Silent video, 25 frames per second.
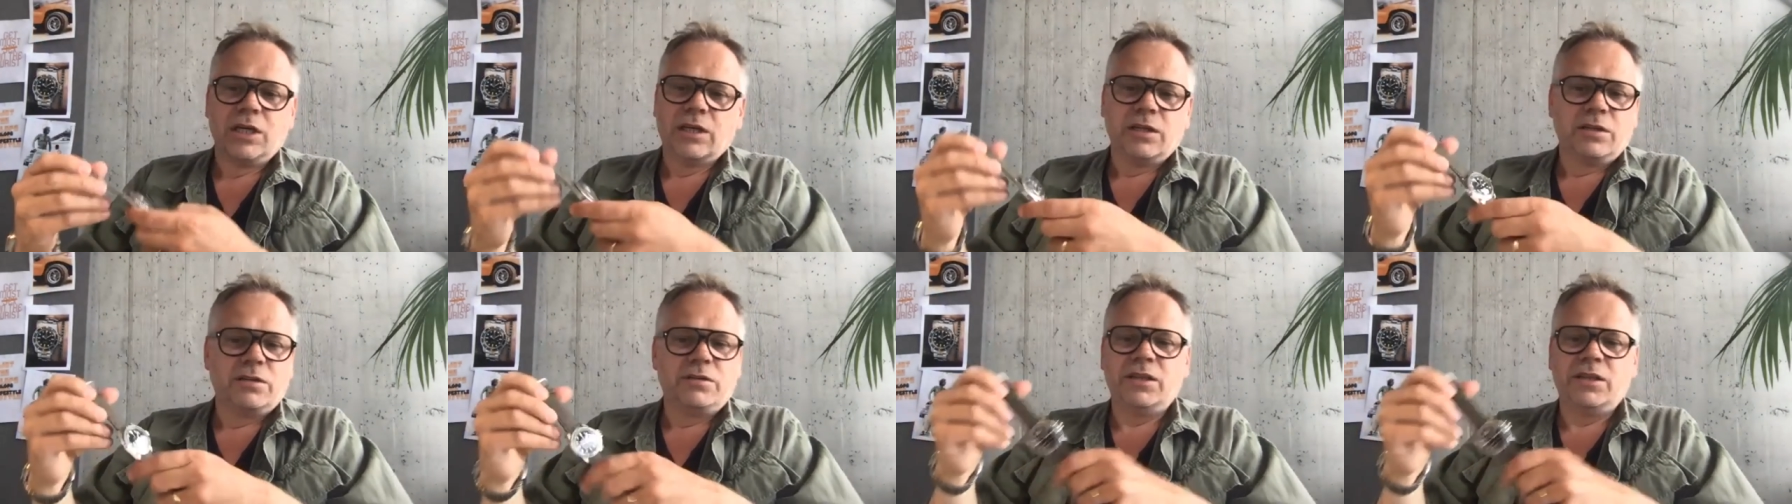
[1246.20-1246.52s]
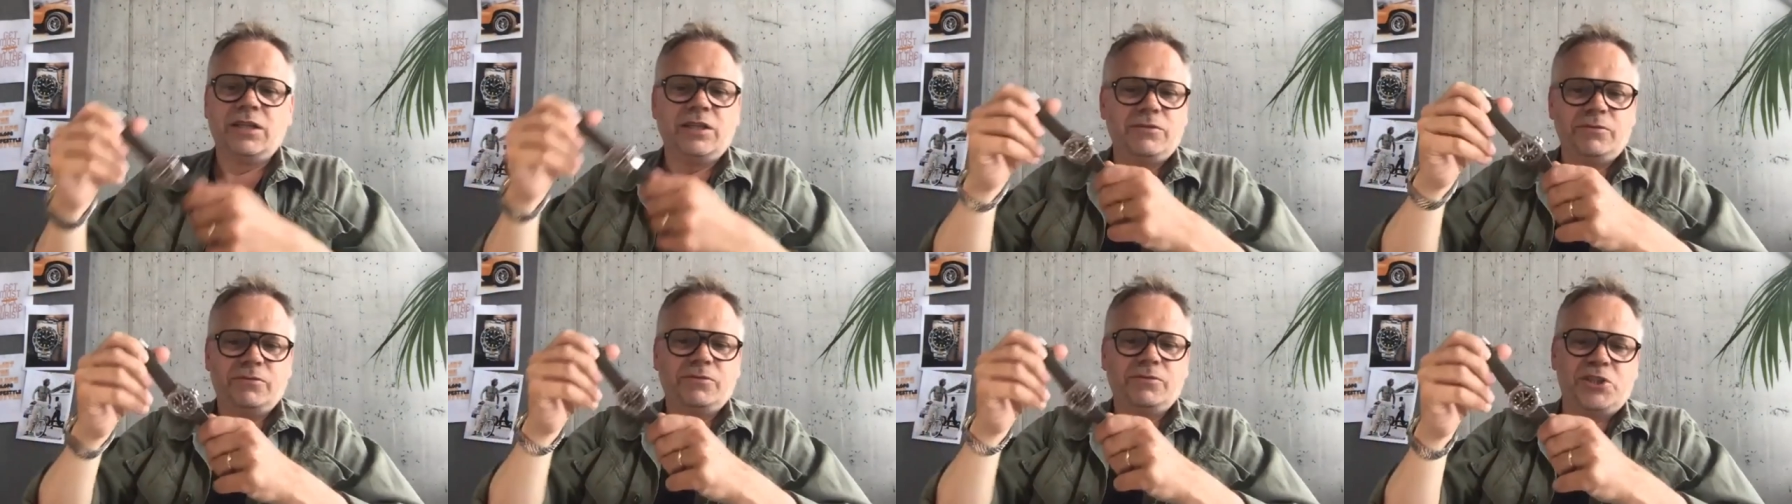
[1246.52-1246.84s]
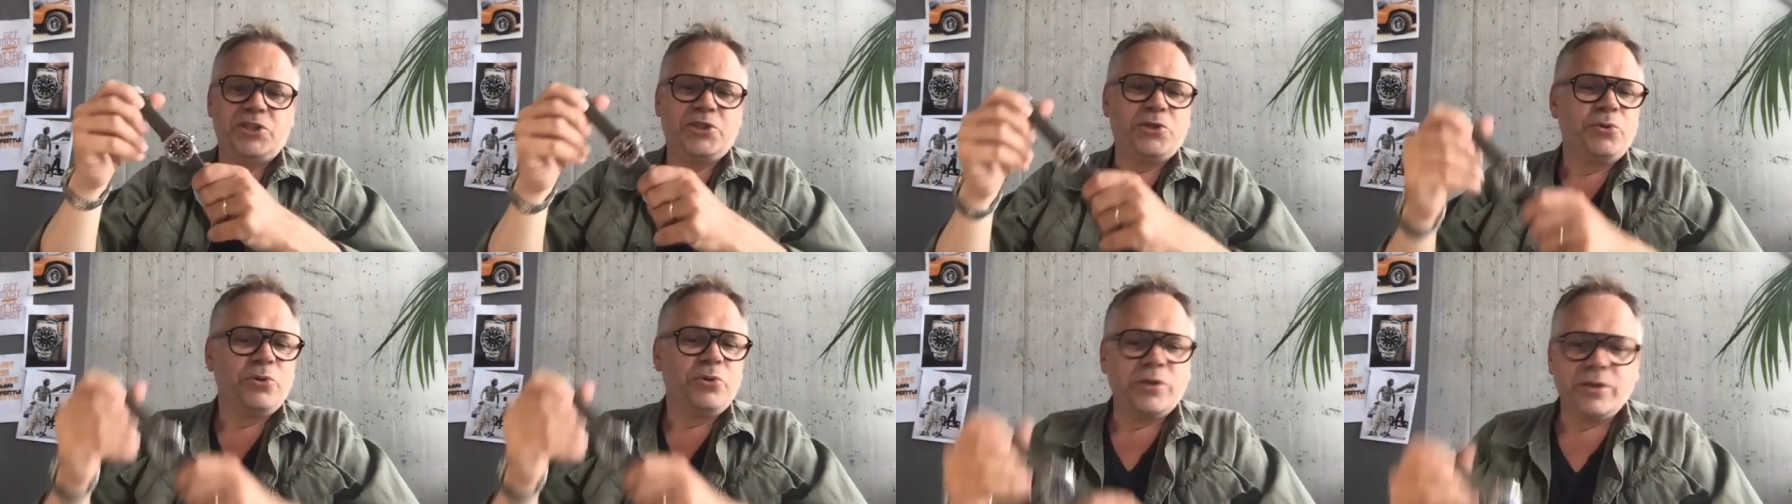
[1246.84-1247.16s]
we, we
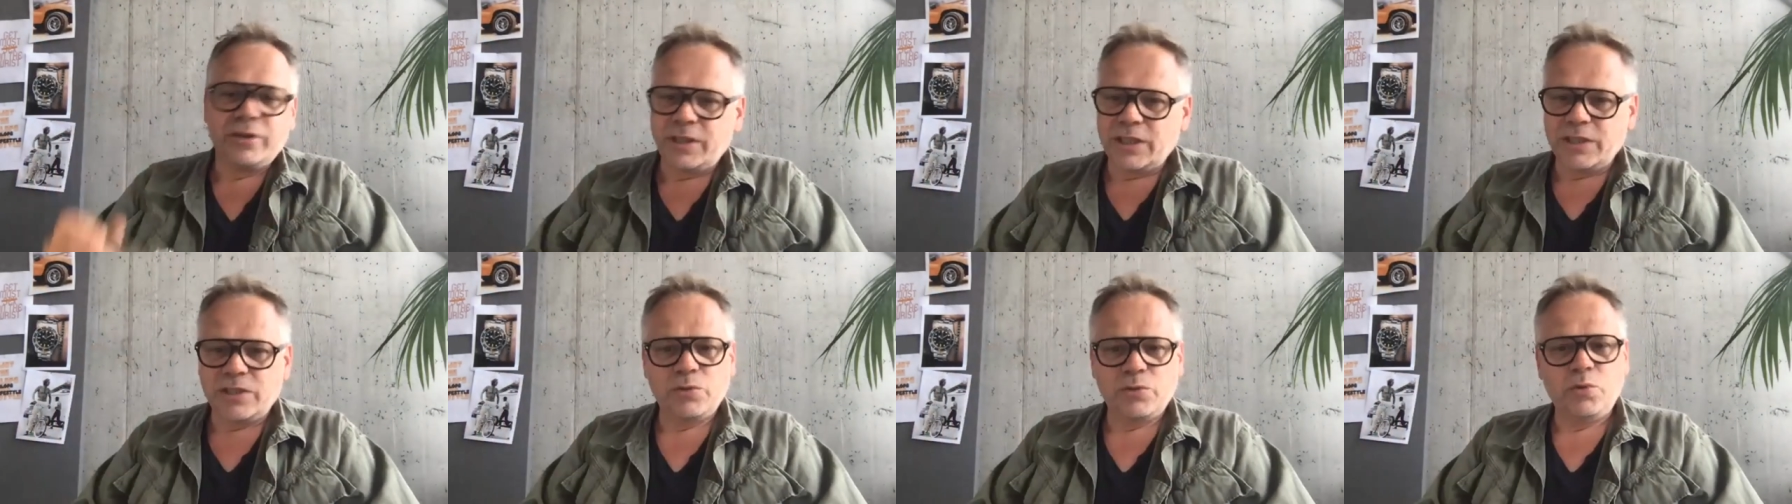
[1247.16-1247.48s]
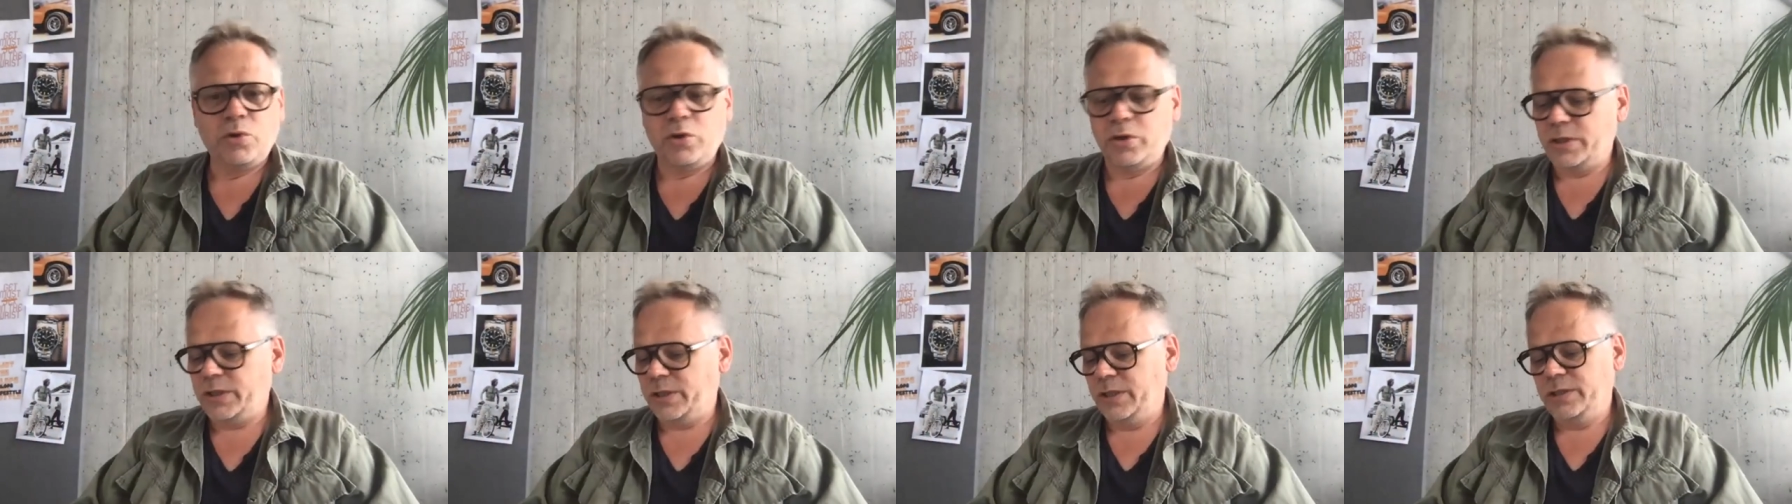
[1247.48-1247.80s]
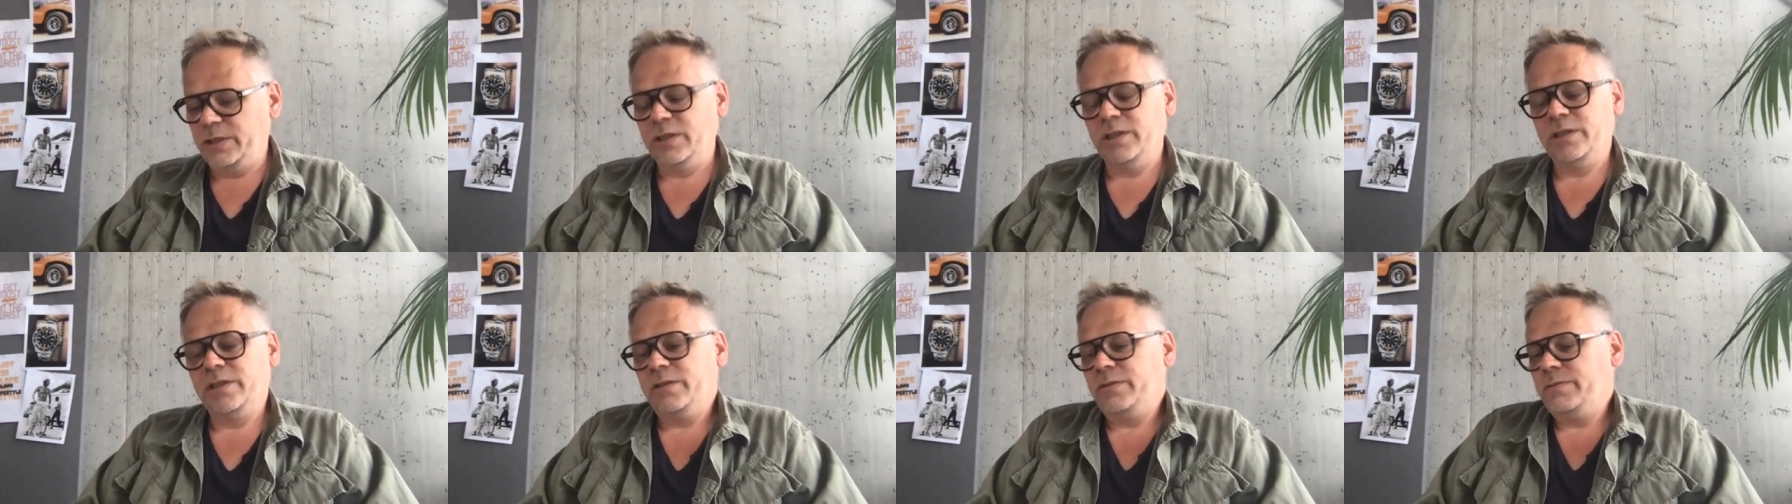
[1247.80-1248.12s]
shoot on this watch.
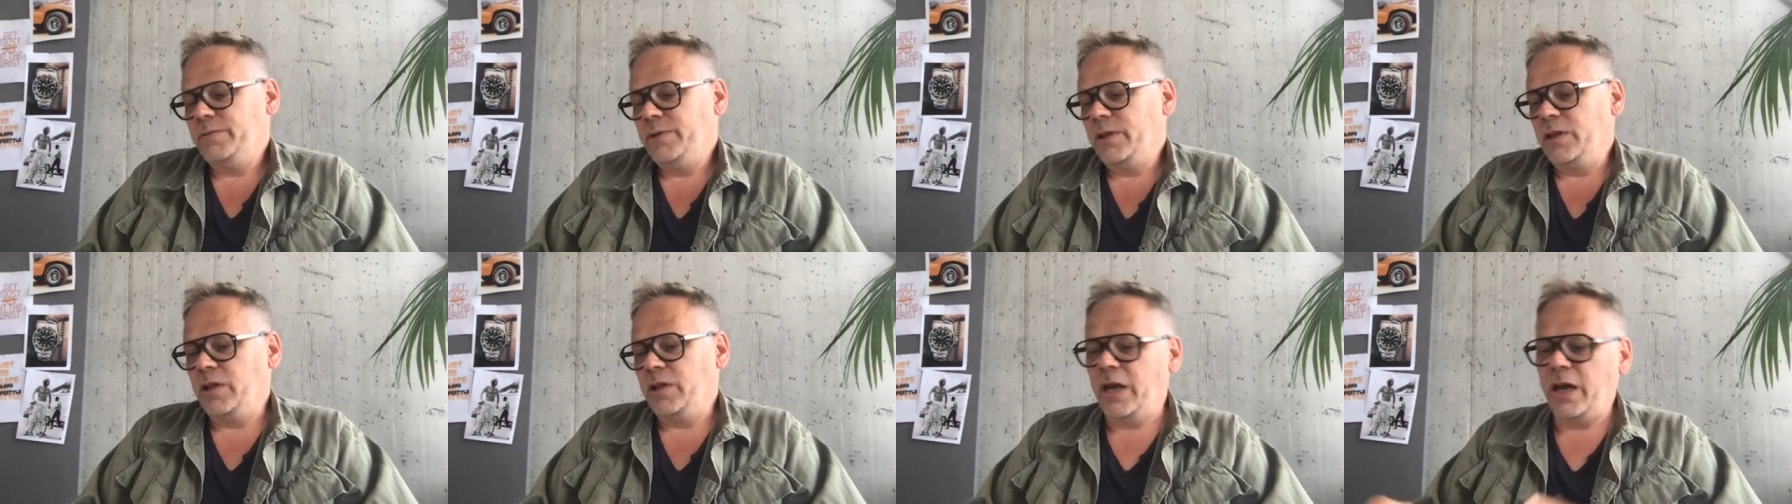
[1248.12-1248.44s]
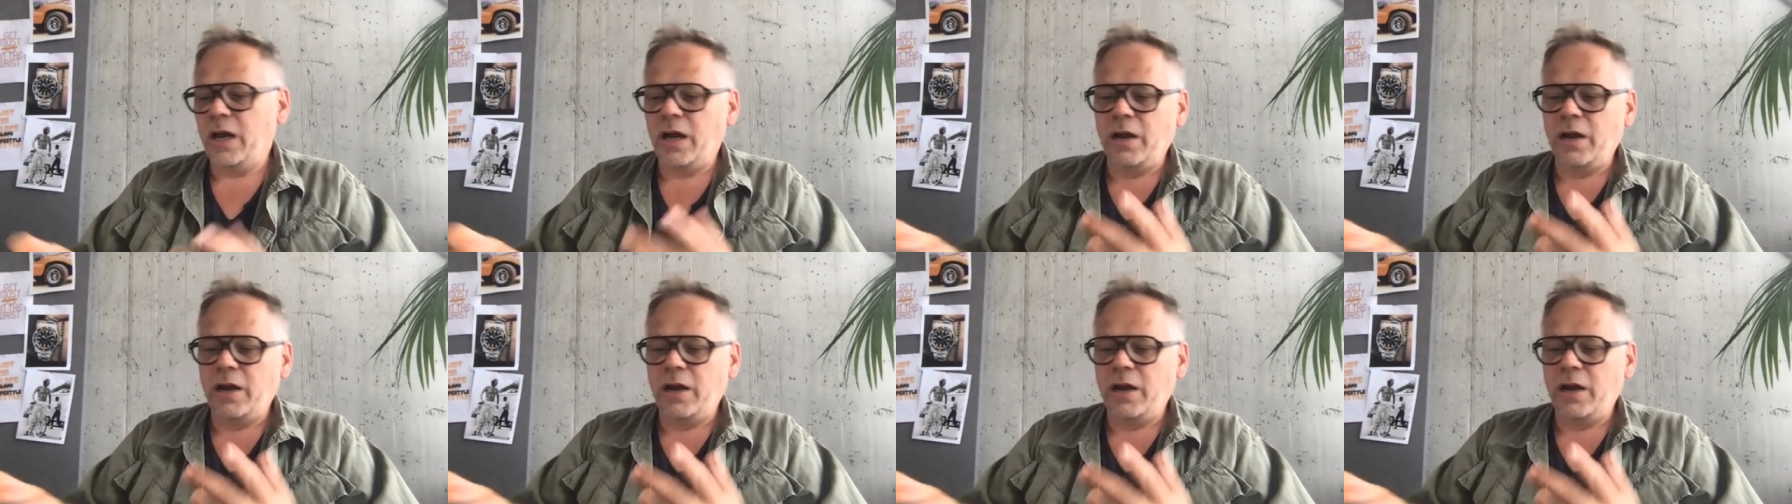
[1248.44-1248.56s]
This is with uh,